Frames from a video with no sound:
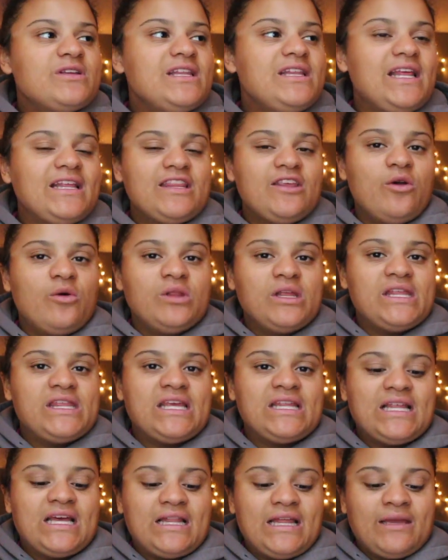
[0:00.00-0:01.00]
really like the only
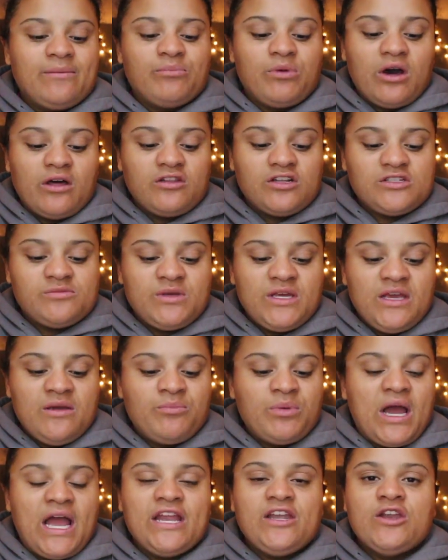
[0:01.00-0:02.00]
thing that like bothers me,
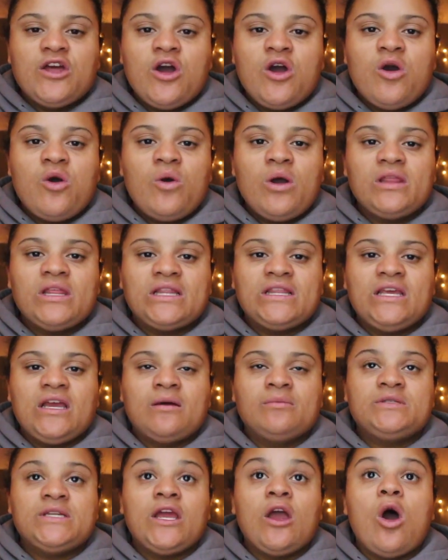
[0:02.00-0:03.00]
but I know that the
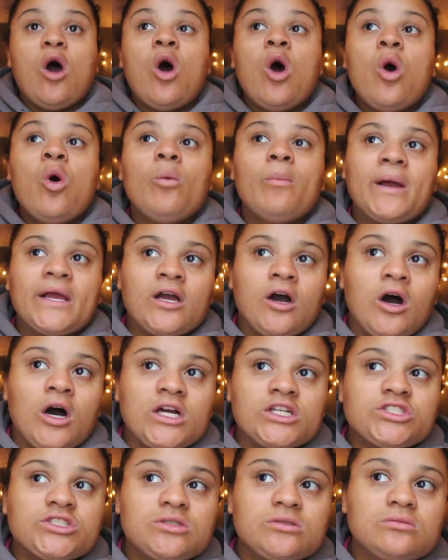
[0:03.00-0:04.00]
update, oh my
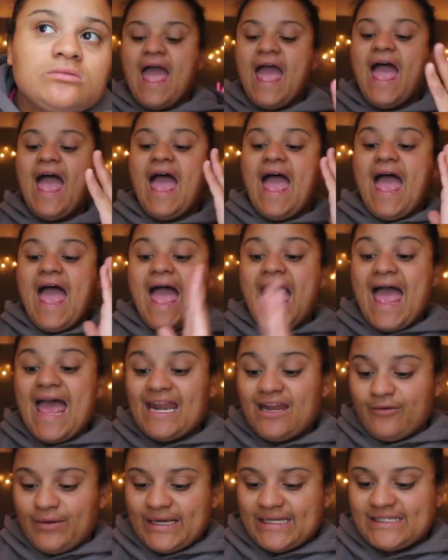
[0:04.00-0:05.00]
gosh.
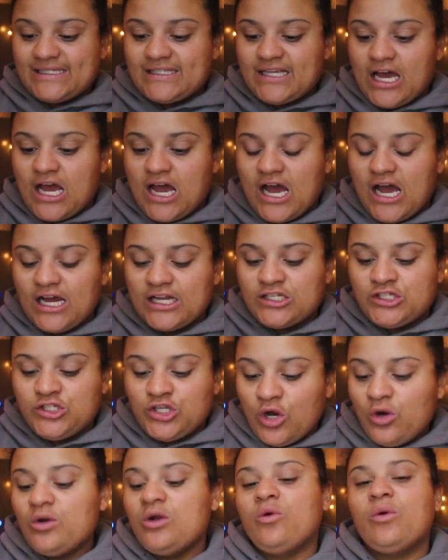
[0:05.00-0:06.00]
Anyways,
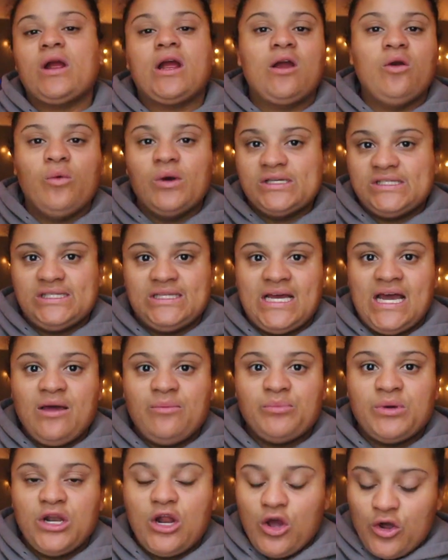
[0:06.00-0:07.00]
don't know where I was in
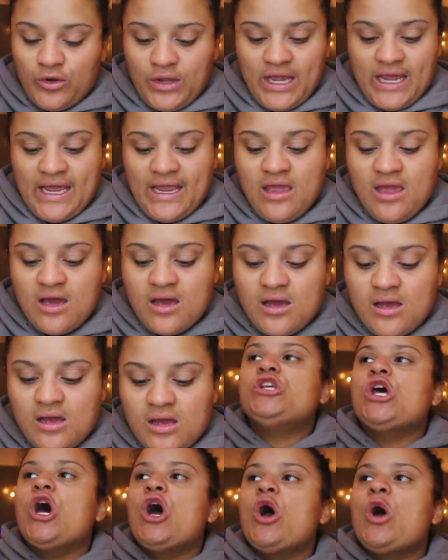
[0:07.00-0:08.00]
that, but okay.
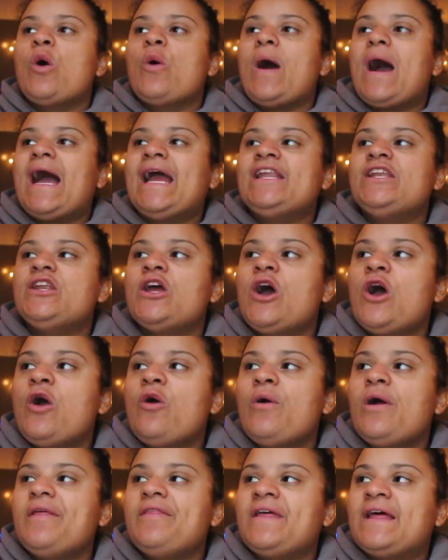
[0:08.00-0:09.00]
So I
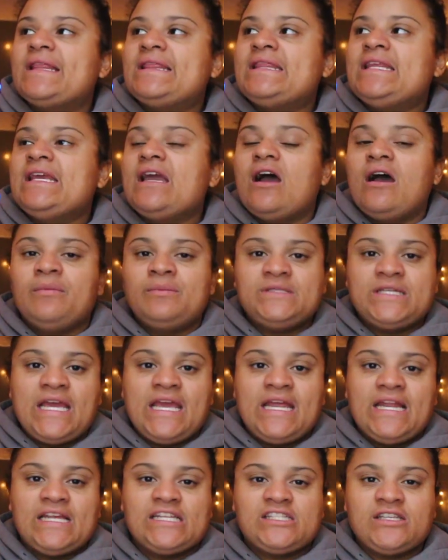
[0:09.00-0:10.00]
know that the
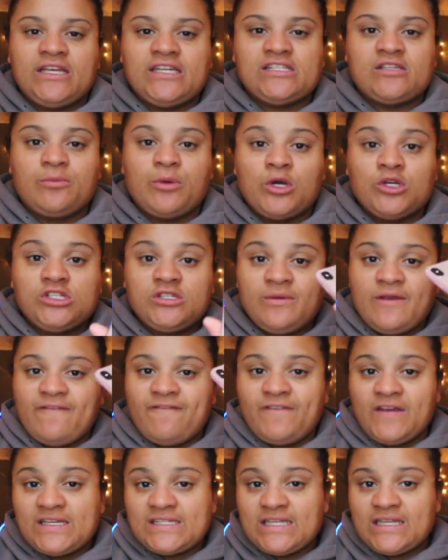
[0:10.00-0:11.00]
update is like supposed to be
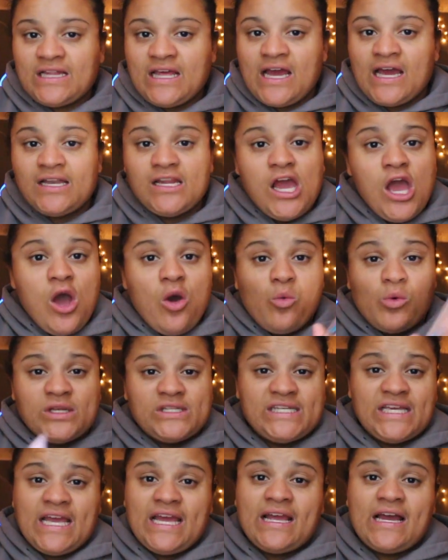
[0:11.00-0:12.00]
fixing that.
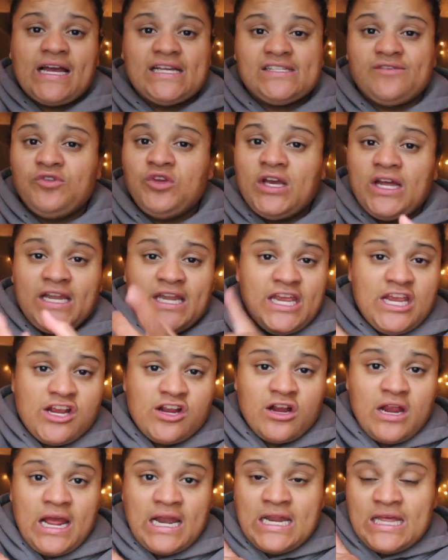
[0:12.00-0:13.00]
Once again, guys, if you can
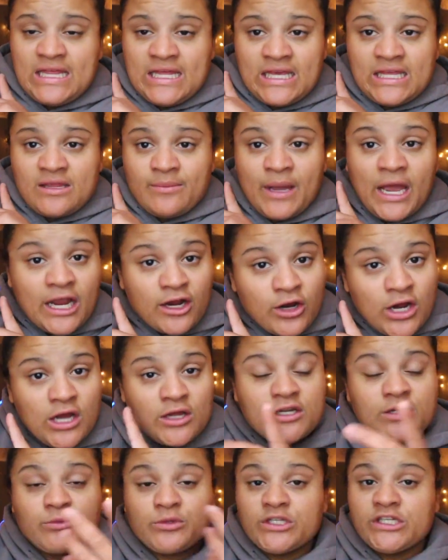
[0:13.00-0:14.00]
hear anything in the
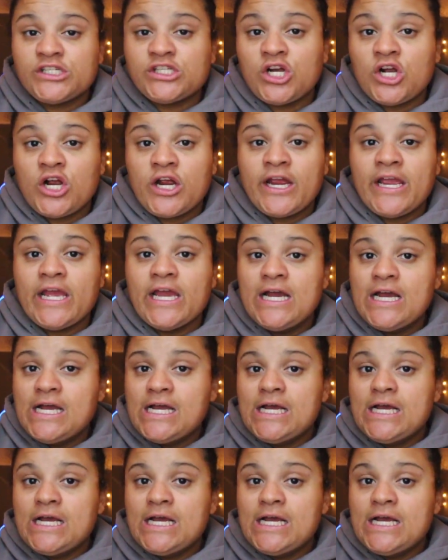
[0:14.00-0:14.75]
background, I'm really sorry,